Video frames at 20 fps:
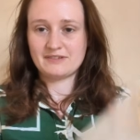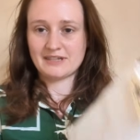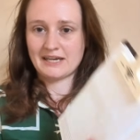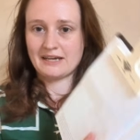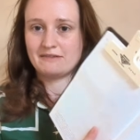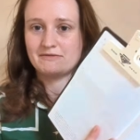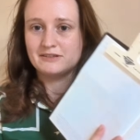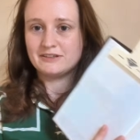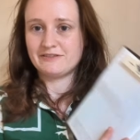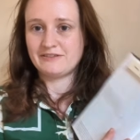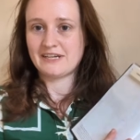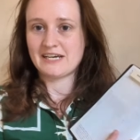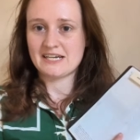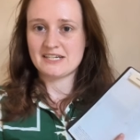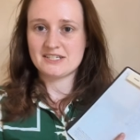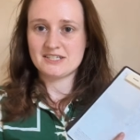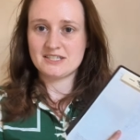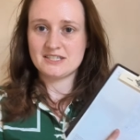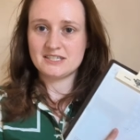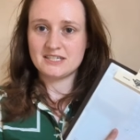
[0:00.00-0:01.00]
like
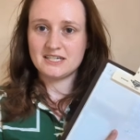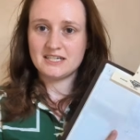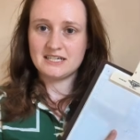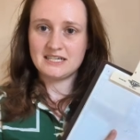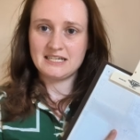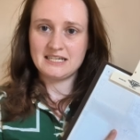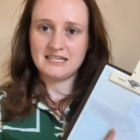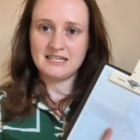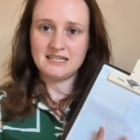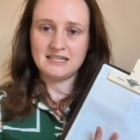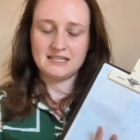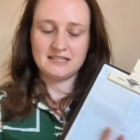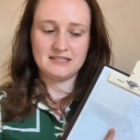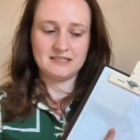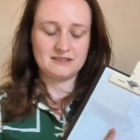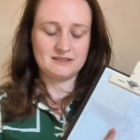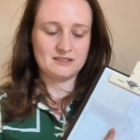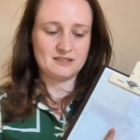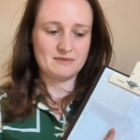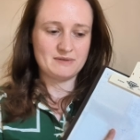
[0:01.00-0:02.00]
reflection journaling in
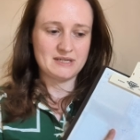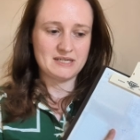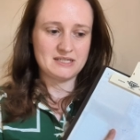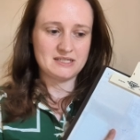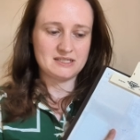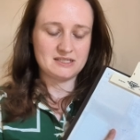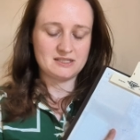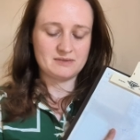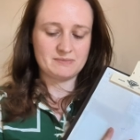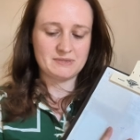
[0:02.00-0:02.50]
these 2 pages